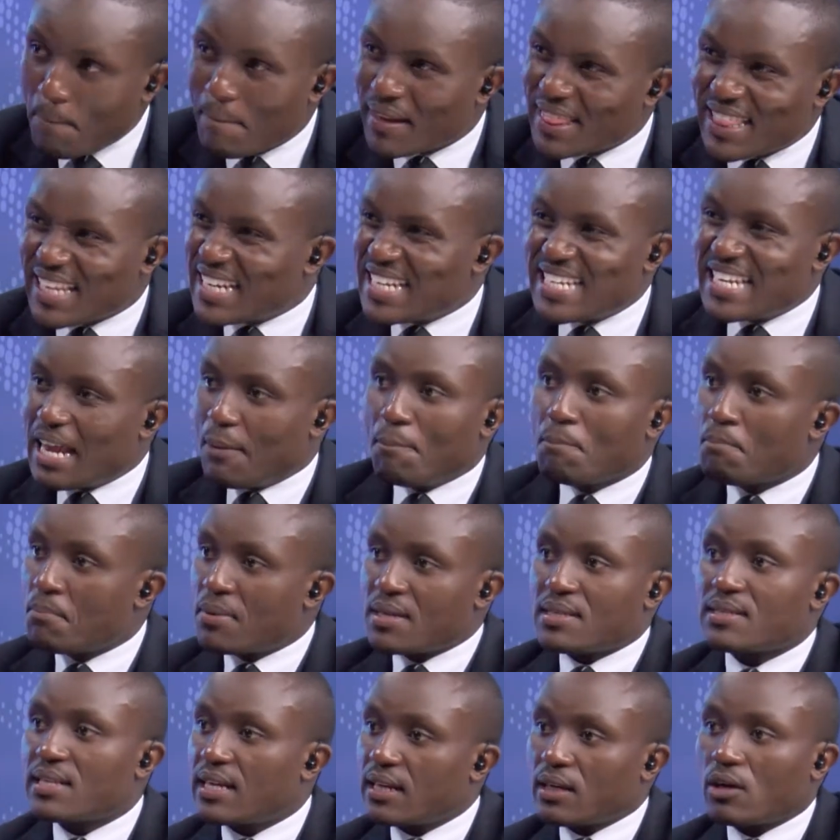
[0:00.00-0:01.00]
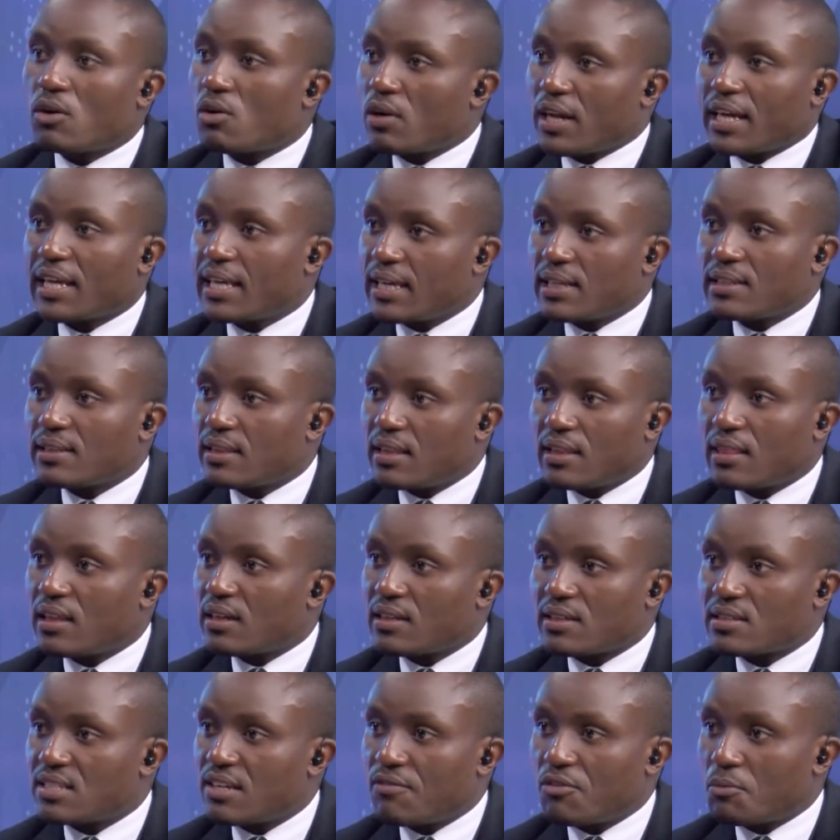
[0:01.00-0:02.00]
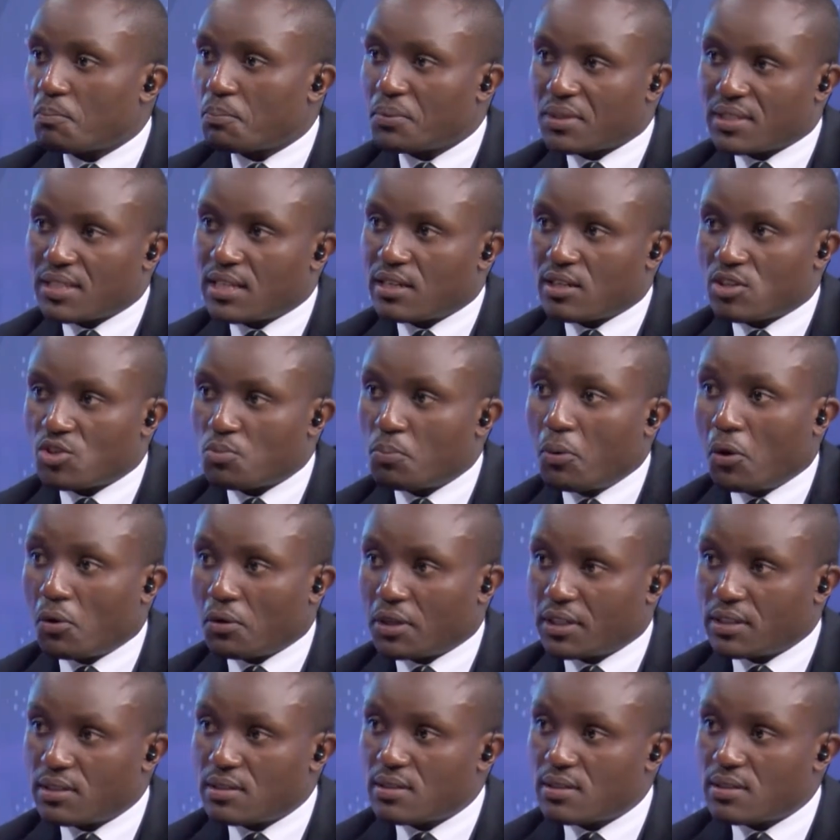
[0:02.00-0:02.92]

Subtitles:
but the numbers ain't gonna hit the 37 mm-hmm. percentage point.